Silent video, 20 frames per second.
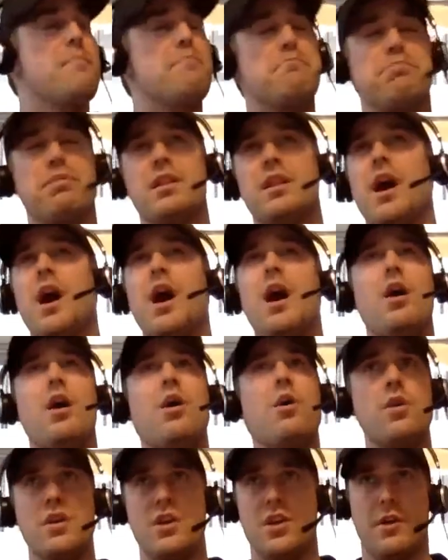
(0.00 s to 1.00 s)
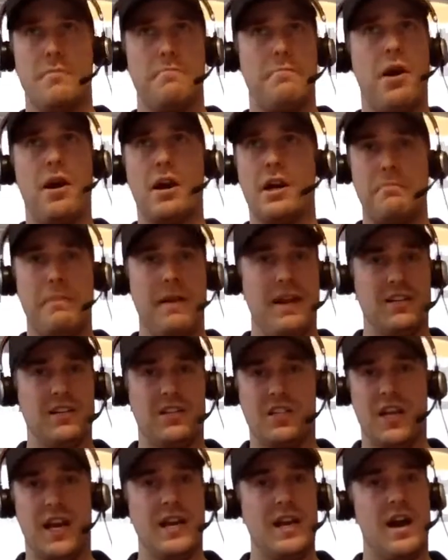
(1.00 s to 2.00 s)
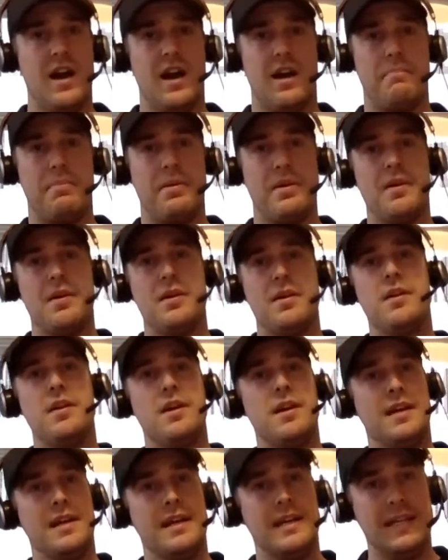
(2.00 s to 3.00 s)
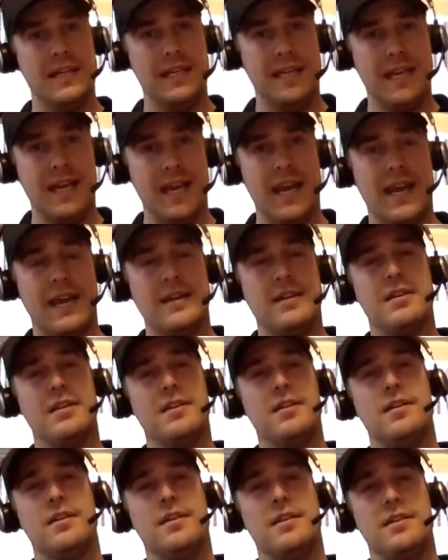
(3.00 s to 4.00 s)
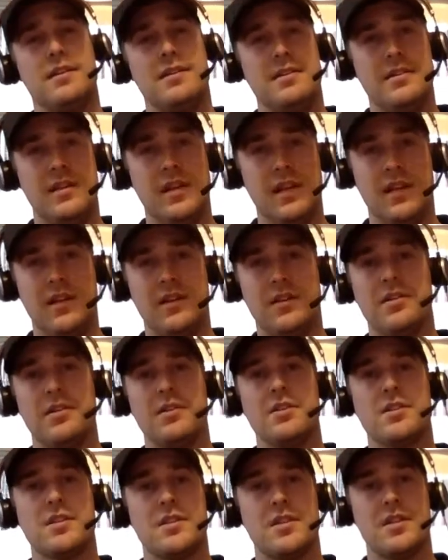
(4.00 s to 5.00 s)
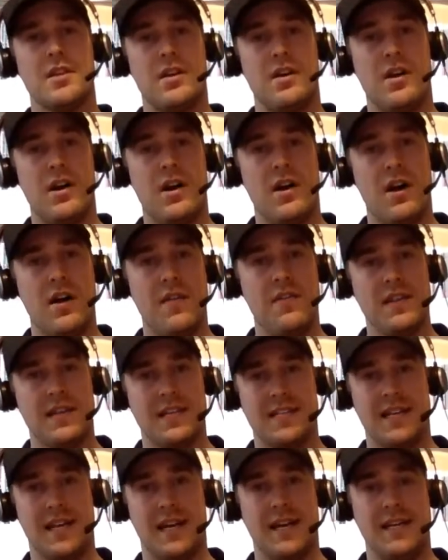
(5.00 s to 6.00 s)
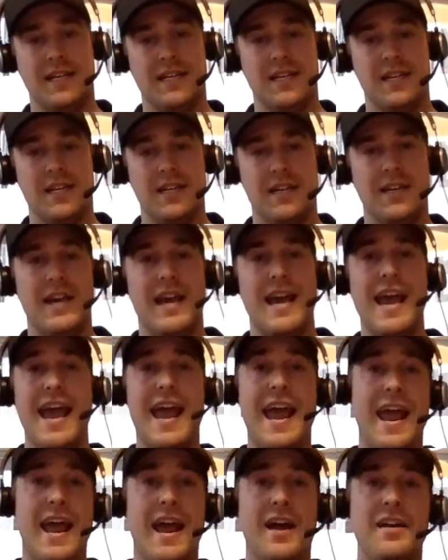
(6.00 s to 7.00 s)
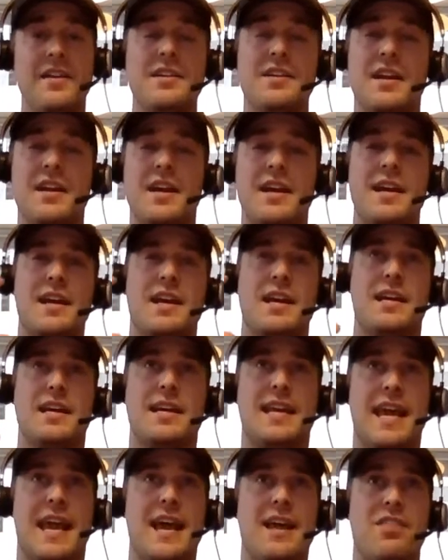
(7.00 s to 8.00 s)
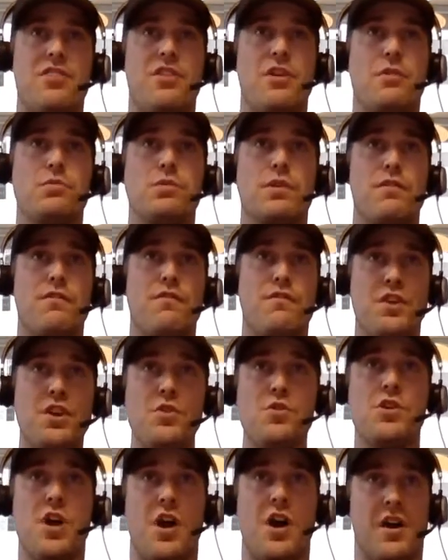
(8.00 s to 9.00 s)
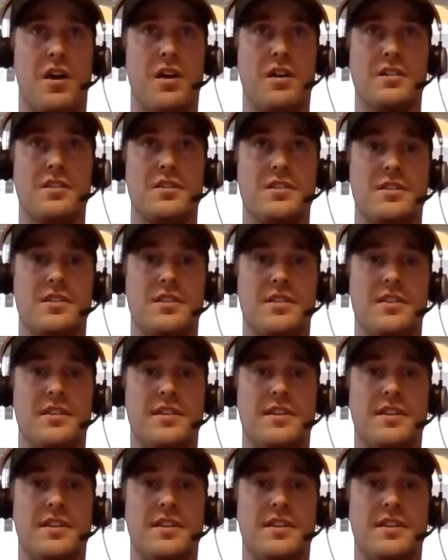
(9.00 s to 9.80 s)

blow your Parkbench site up, get deals on the site and get the review cards.